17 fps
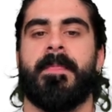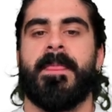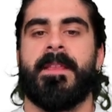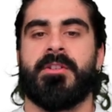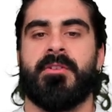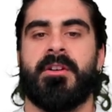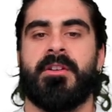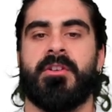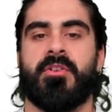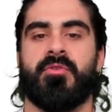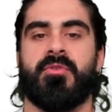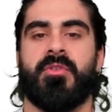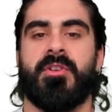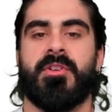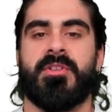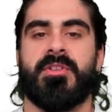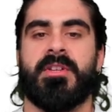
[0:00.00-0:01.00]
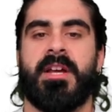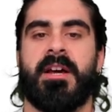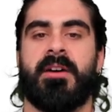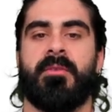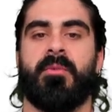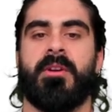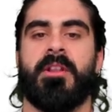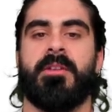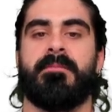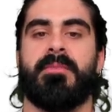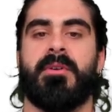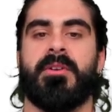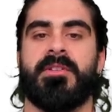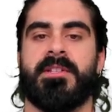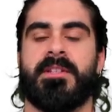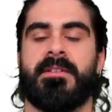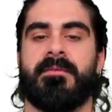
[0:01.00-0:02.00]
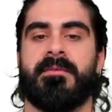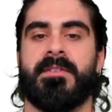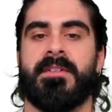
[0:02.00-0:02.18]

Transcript: it's going to cross at one of the positive